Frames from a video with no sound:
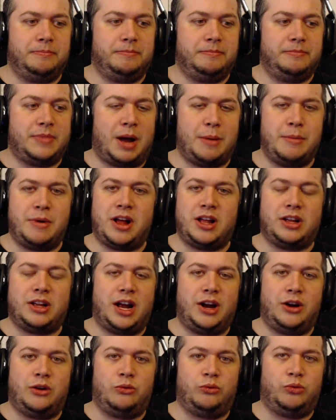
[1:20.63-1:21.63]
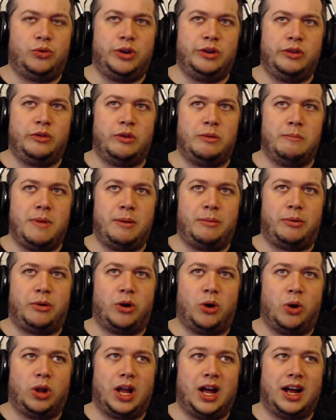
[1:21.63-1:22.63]
don't really remember a
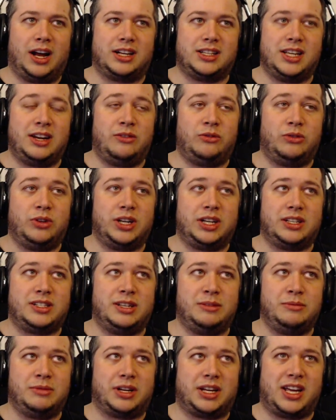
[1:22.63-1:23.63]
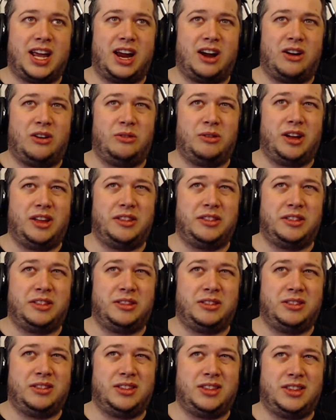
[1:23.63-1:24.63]
whole lot because I didn't really seem to care
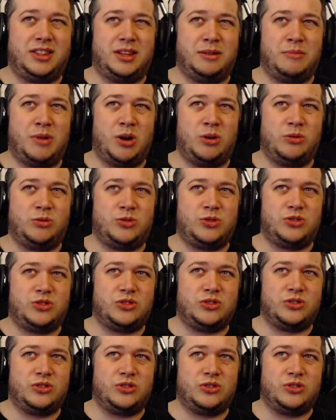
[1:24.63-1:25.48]
the most.